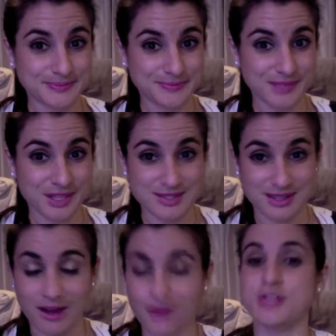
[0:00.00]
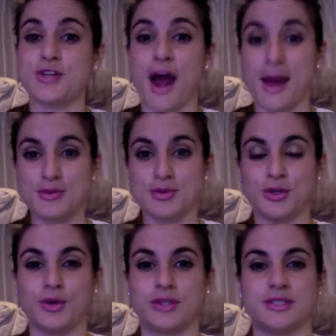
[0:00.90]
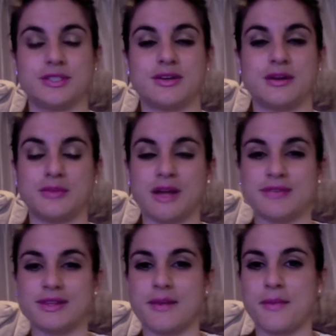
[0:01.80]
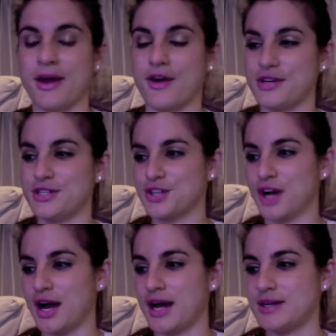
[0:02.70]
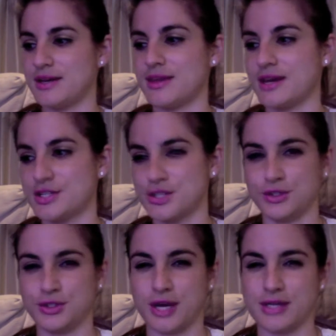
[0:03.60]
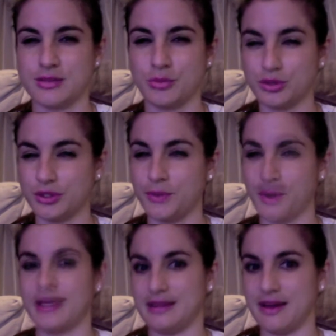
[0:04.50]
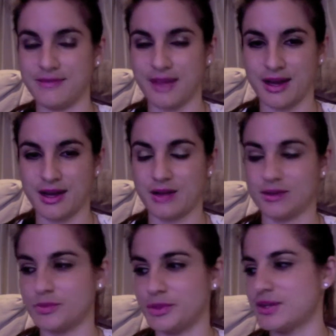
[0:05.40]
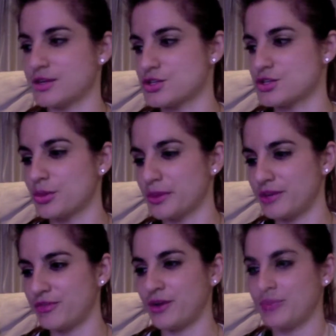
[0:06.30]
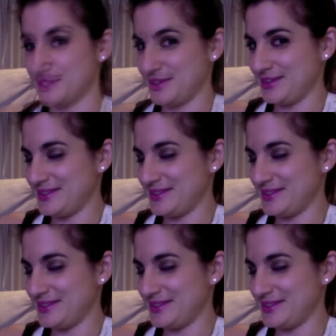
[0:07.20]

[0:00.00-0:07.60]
because the colors are absolutely gorgeous and I'm loving them. I already tried, I think I showed you guys the blue one. I love that color, but there's so many fun ones.